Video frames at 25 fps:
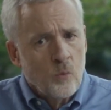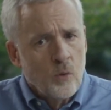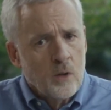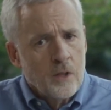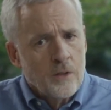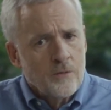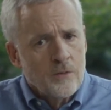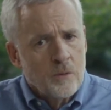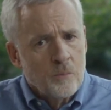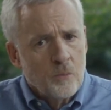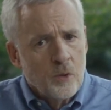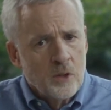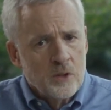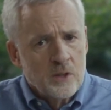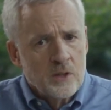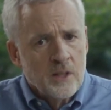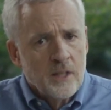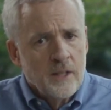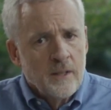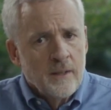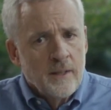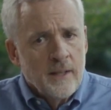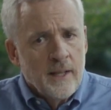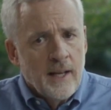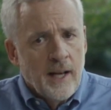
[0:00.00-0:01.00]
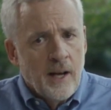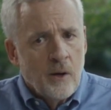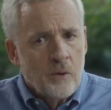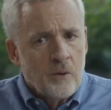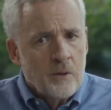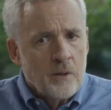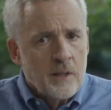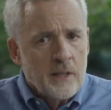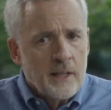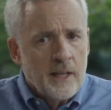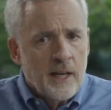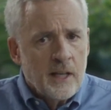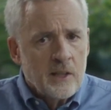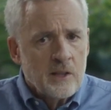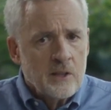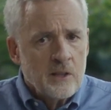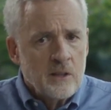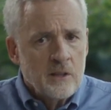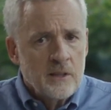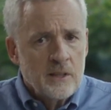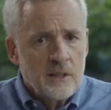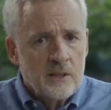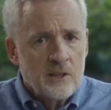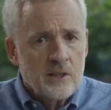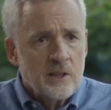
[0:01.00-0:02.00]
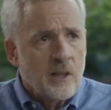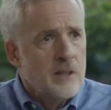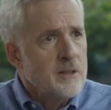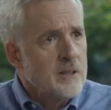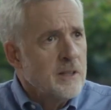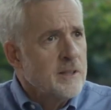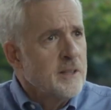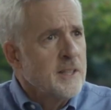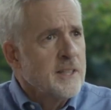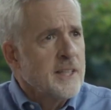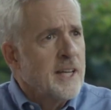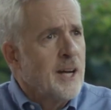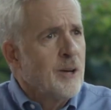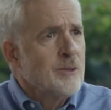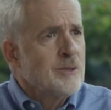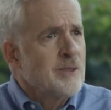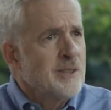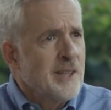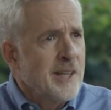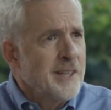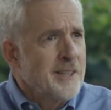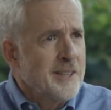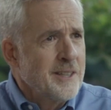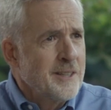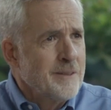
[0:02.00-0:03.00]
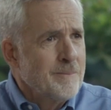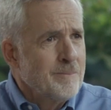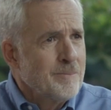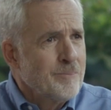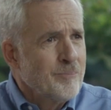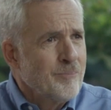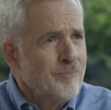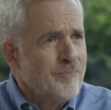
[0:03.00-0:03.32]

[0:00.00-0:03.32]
One of them was, how do they actually start to think outside in?